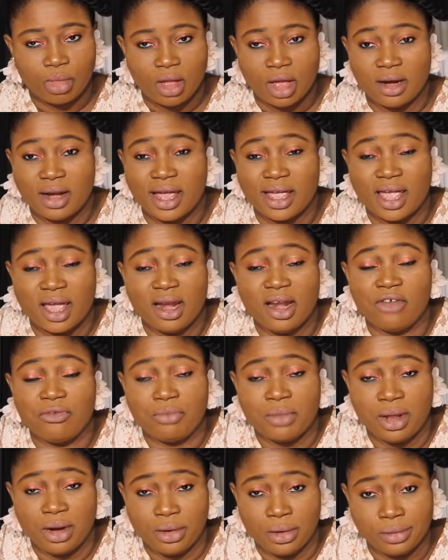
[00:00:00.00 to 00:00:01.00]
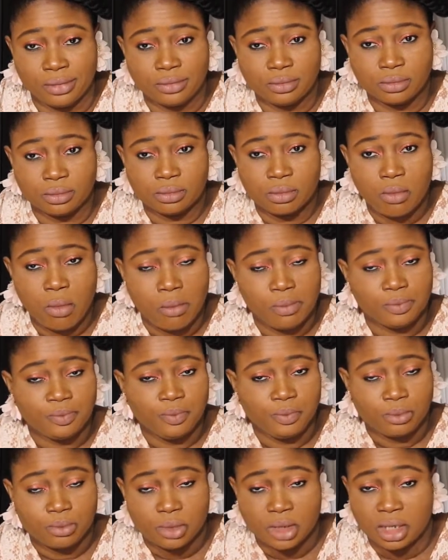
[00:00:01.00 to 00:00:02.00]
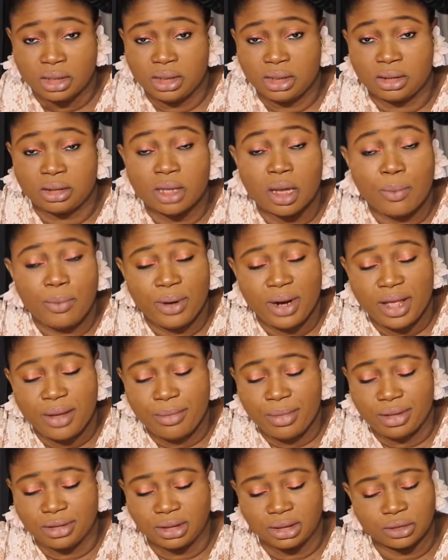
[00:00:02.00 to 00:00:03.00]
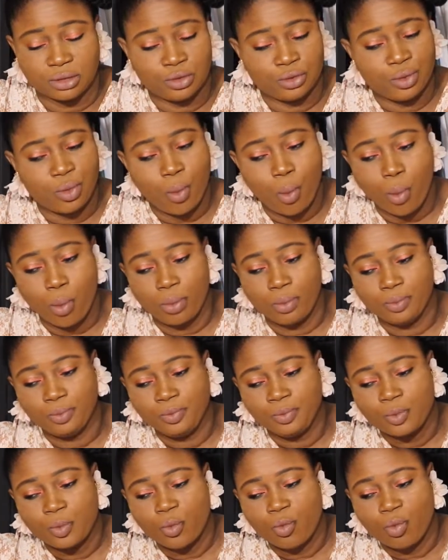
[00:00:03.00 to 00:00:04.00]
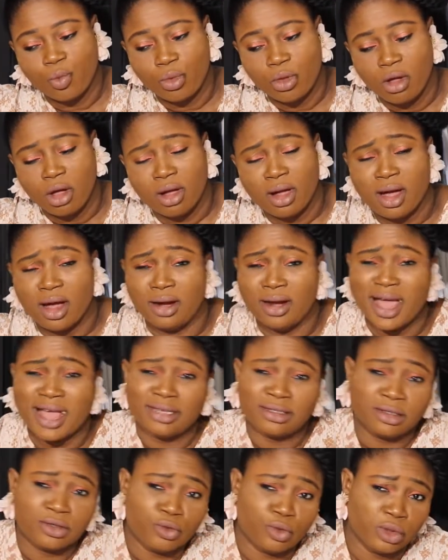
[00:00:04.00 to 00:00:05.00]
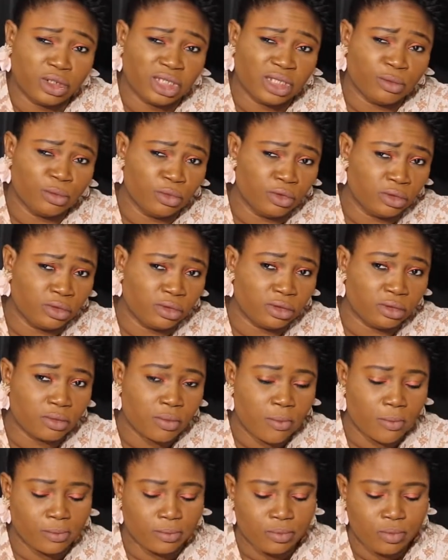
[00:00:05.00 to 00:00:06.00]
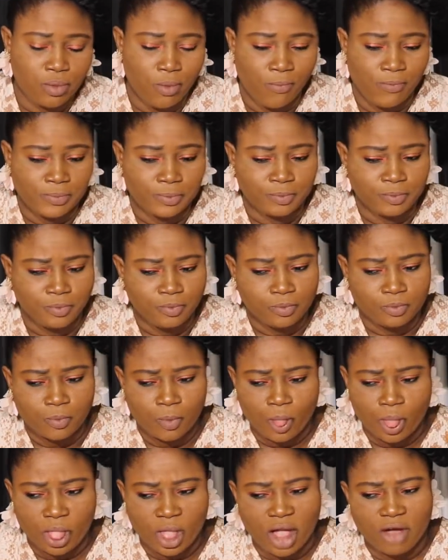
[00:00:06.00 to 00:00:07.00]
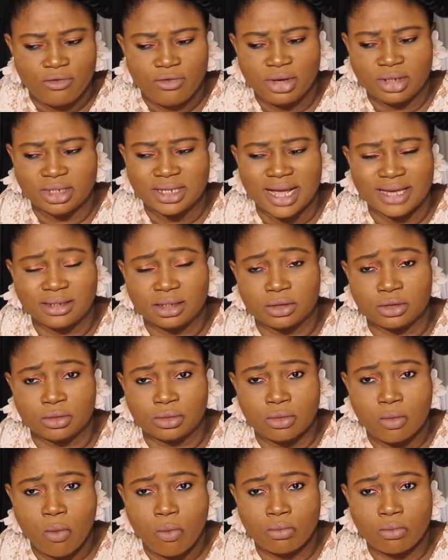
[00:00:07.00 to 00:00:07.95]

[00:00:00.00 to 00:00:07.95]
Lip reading: That girl left me alone. She stopped blaming school. And high school was smooth. Finished high school.